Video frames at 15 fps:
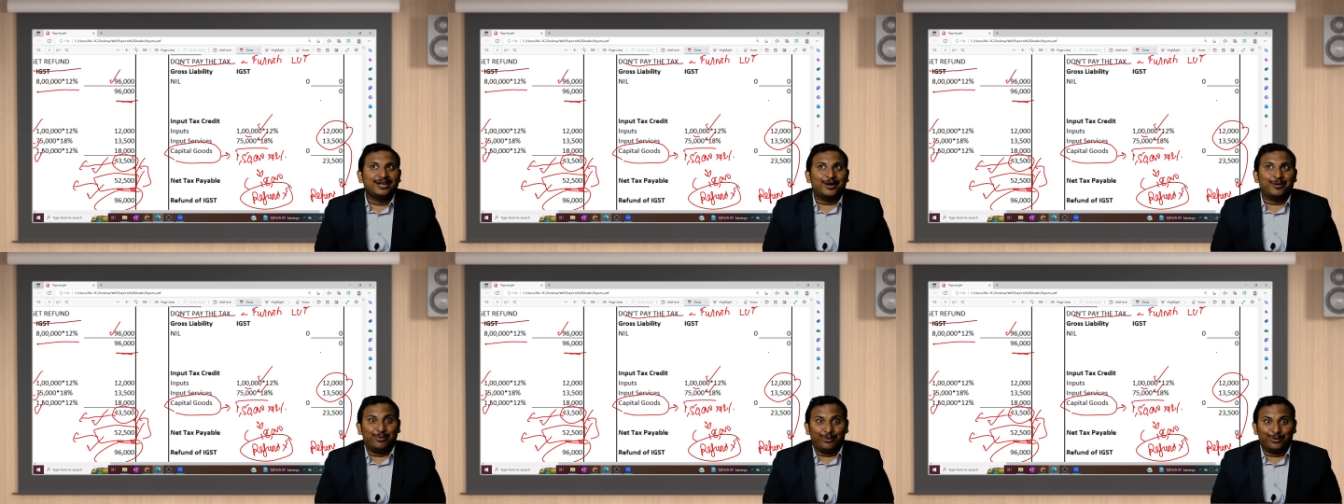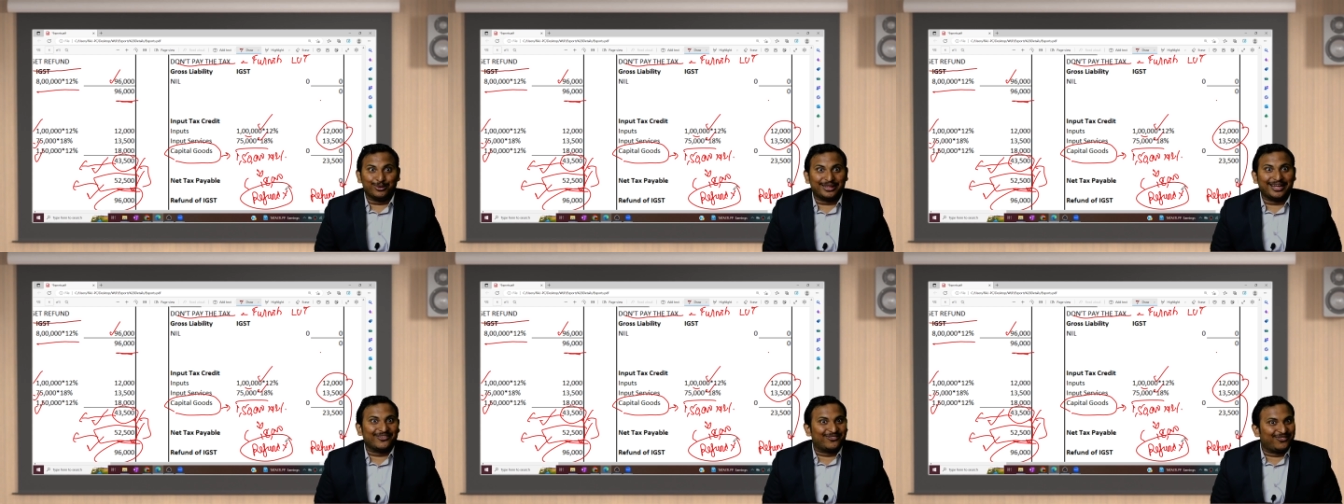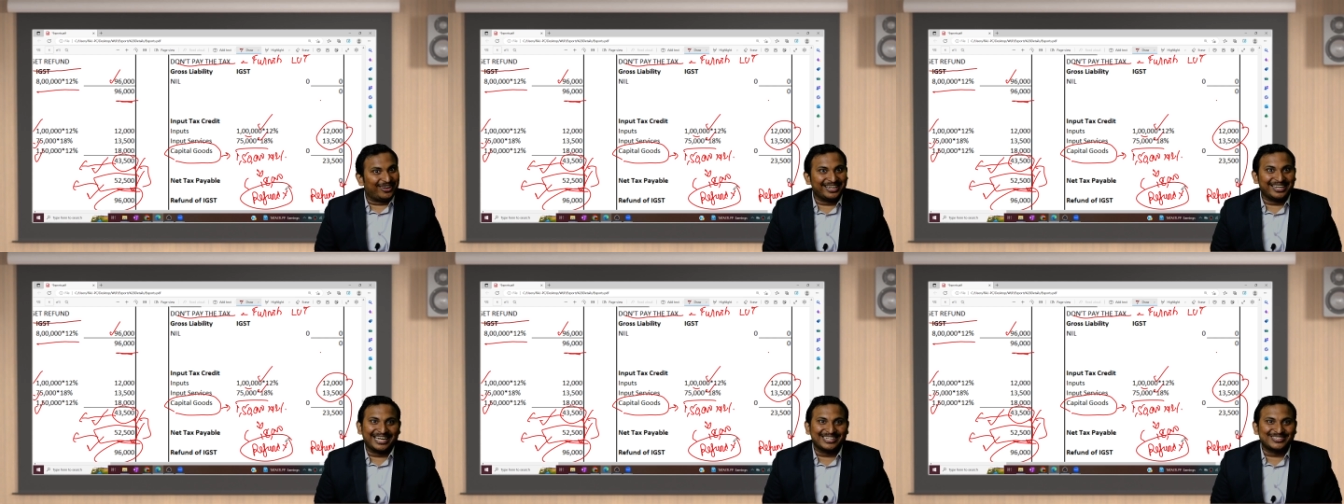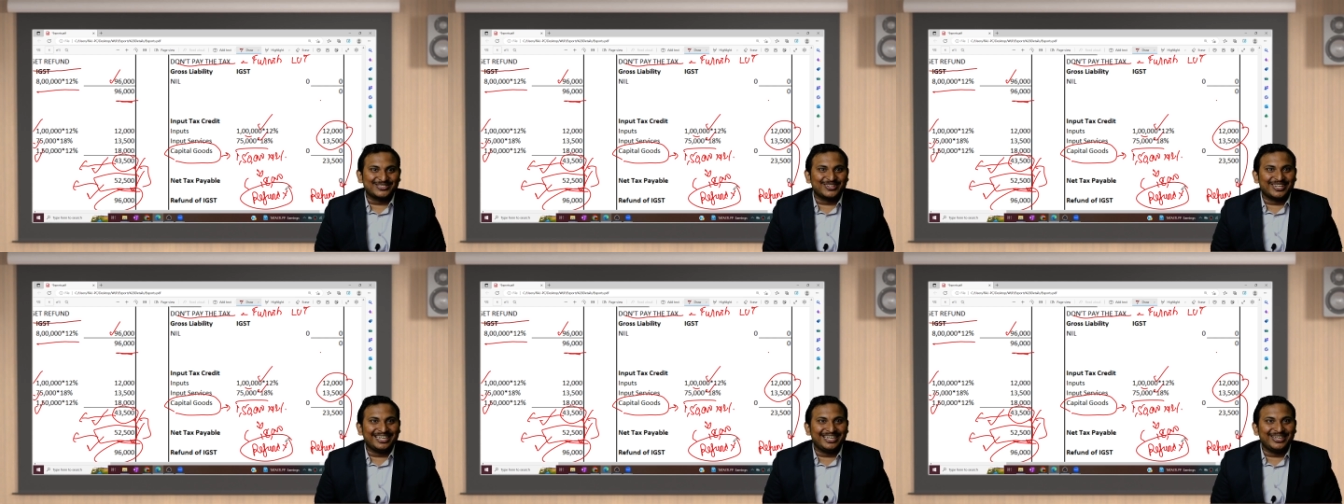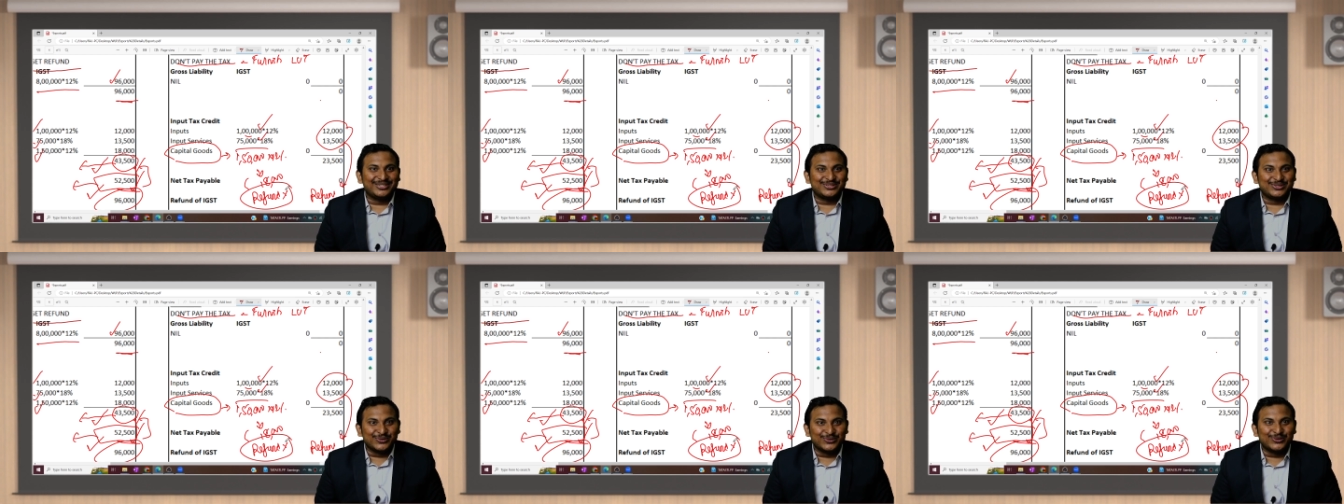Both are fine actually. It's
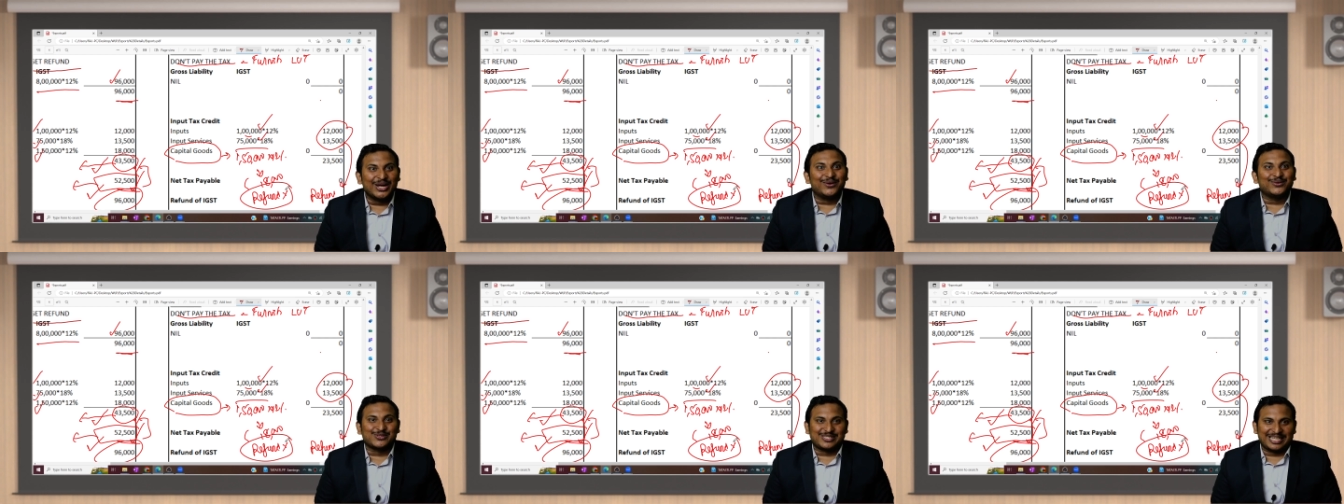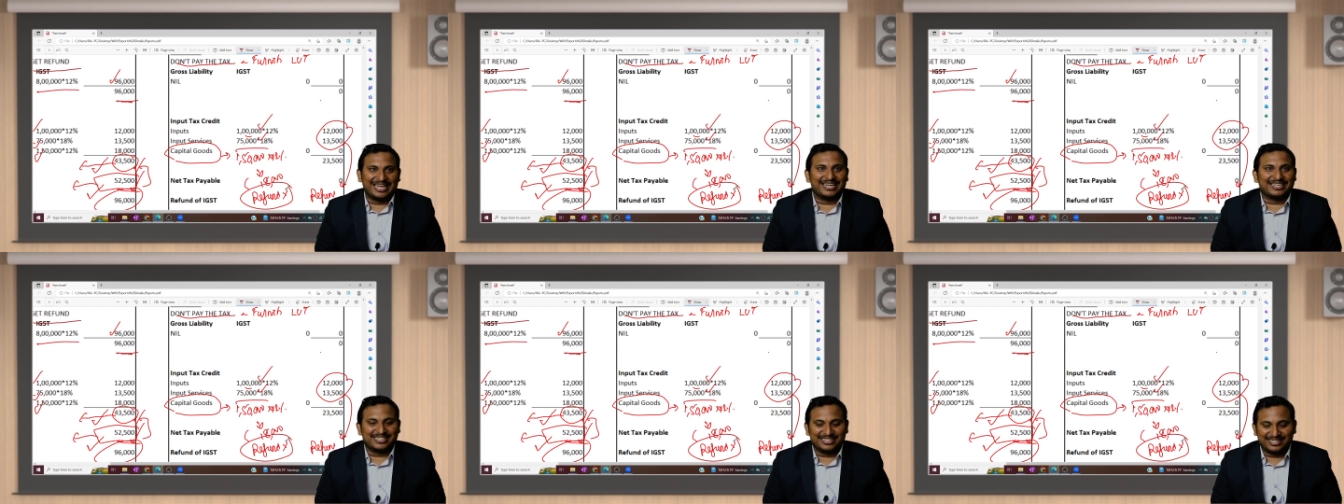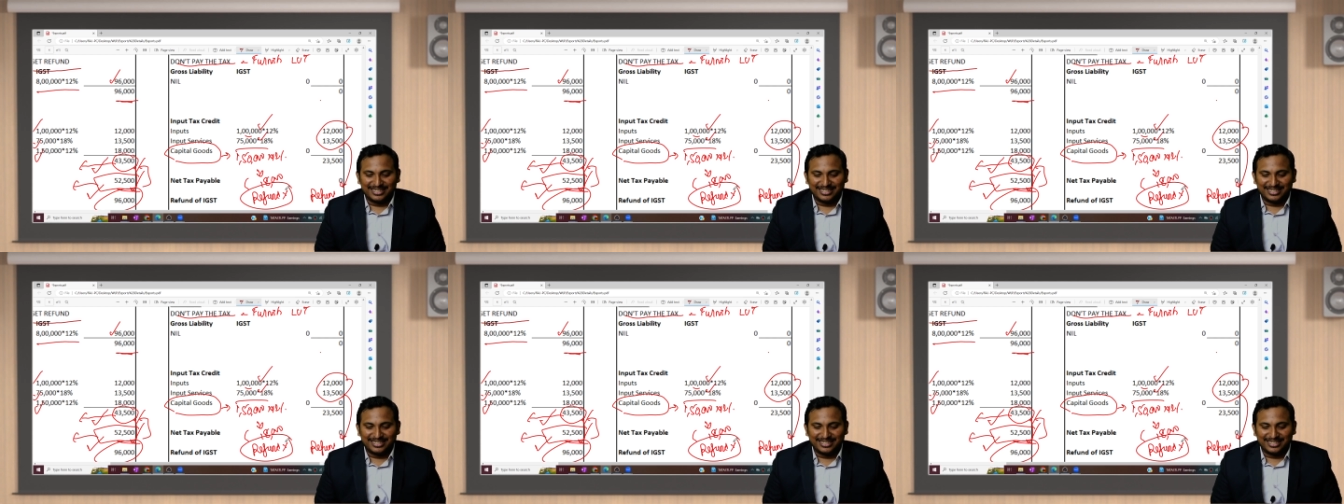you who have to select.